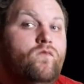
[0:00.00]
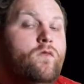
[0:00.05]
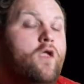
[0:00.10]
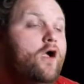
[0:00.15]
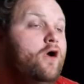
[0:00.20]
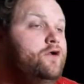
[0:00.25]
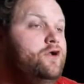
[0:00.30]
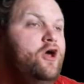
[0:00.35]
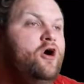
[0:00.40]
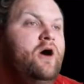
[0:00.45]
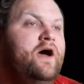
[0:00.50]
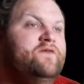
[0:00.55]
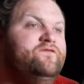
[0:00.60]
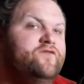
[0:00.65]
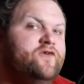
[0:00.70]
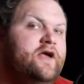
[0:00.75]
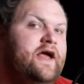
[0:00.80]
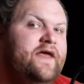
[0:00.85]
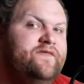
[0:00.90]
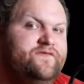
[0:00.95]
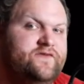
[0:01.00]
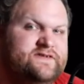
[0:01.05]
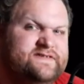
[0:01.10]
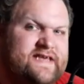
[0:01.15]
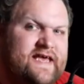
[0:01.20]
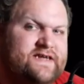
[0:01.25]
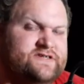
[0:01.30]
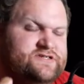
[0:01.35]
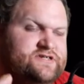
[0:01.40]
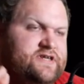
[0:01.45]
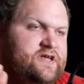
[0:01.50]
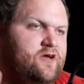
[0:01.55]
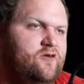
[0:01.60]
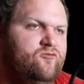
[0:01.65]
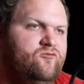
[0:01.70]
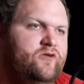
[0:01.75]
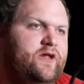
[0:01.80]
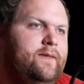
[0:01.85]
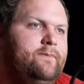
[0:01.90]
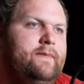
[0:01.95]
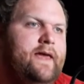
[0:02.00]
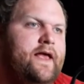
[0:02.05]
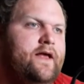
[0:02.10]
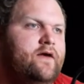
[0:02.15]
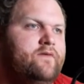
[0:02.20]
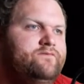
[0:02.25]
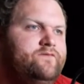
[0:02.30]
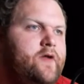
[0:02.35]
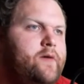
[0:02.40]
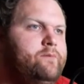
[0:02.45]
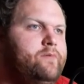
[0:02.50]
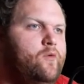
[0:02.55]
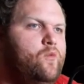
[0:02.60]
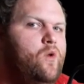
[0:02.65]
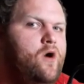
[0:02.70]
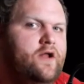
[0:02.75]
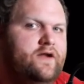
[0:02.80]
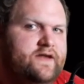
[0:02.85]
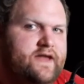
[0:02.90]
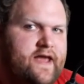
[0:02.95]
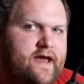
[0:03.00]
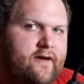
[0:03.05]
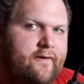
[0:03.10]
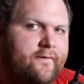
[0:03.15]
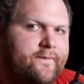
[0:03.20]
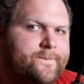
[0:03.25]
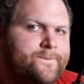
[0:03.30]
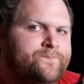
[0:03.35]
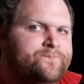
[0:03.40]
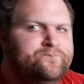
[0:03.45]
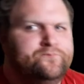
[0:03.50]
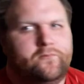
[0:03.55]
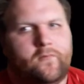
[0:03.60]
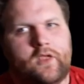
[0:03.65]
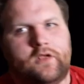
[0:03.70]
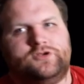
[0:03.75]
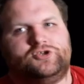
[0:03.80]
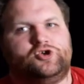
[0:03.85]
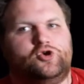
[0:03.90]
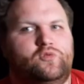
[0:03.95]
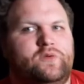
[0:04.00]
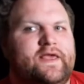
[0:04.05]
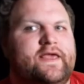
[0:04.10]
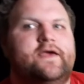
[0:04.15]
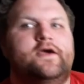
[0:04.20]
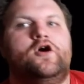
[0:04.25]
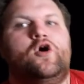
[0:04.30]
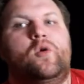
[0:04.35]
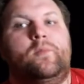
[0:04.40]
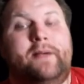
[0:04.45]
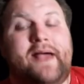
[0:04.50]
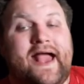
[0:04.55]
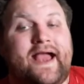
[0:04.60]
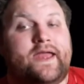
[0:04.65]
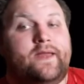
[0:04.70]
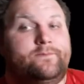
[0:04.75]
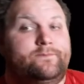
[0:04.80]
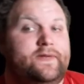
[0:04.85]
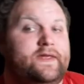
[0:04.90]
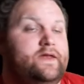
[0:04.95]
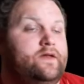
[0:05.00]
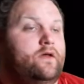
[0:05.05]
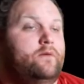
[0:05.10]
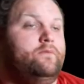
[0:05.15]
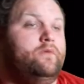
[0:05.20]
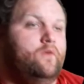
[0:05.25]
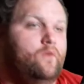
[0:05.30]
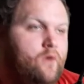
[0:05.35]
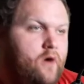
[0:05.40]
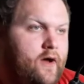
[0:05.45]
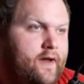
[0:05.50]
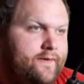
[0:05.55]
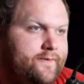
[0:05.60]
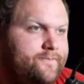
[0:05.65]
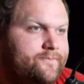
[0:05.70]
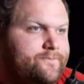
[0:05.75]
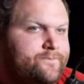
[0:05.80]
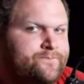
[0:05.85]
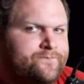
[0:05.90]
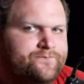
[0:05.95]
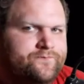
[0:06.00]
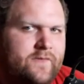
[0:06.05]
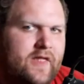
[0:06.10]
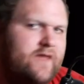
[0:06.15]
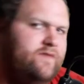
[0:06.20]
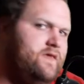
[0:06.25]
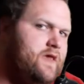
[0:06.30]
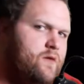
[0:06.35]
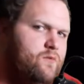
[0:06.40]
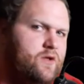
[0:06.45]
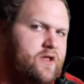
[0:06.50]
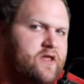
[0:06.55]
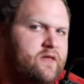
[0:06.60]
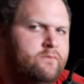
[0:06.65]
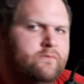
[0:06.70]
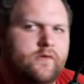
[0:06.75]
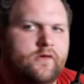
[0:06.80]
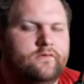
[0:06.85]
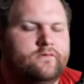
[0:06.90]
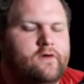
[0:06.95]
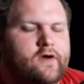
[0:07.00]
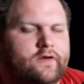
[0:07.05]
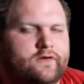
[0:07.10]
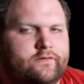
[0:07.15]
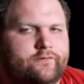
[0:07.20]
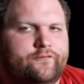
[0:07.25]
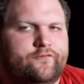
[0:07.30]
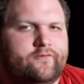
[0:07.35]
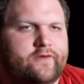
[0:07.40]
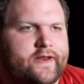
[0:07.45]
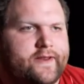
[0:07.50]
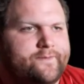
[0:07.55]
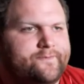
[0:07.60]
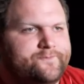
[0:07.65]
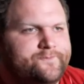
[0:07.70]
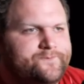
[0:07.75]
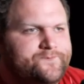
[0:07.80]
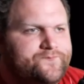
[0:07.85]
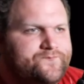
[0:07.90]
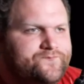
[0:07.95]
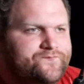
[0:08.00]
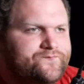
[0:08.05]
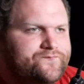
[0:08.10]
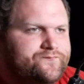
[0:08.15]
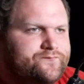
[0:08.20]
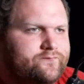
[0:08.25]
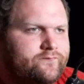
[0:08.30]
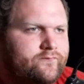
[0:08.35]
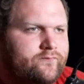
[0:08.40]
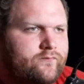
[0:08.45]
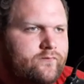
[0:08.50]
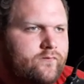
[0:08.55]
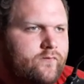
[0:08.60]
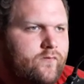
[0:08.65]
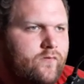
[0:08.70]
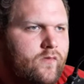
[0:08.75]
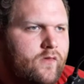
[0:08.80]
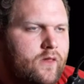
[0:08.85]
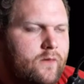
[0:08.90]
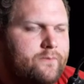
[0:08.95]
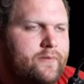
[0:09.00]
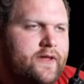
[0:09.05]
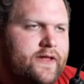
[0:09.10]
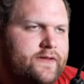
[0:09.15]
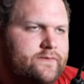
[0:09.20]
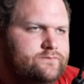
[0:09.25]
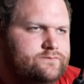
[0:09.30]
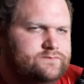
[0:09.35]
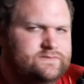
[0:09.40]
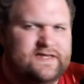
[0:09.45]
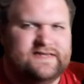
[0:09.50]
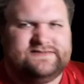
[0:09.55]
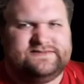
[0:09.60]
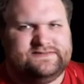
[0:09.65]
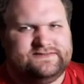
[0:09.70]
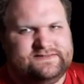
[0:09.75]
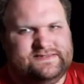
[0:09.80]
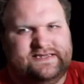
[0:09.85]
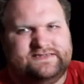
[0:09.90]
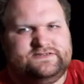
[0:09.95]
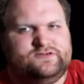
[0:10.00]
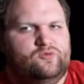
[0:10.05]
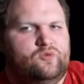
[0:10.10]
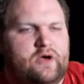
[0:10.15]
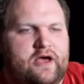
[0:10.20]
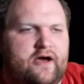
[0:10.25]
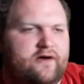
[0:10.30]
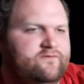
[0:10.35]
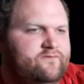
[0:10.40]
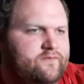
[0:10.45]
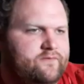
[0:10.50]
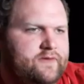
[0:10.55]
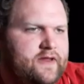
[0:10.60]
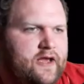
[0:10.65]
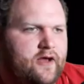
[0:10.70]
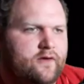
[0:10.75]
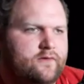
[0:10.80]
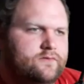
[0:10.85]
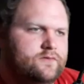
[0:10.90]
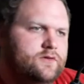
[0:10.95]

Oh, no, I forgot. There's actually a remake of number one now. So we can go back and beat number one, and then we can move on to three. But that's that's a while from now.